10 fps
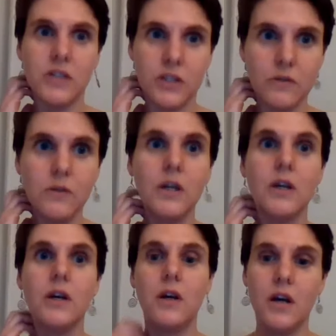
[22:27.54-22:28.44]
do.
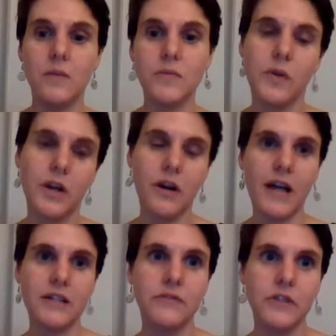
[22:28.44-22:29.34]
So we are
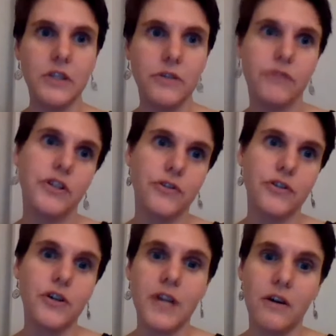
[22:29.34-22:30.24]
actively doing
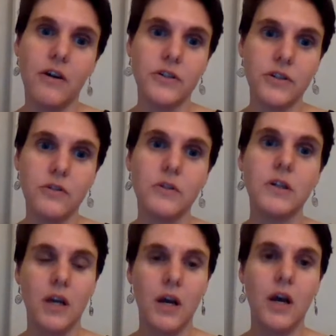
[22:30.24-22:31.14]
research on that also.
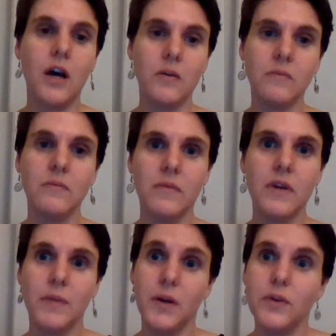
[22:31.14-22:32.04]

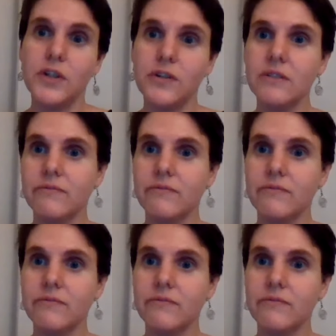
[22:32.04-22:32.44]
But we're doing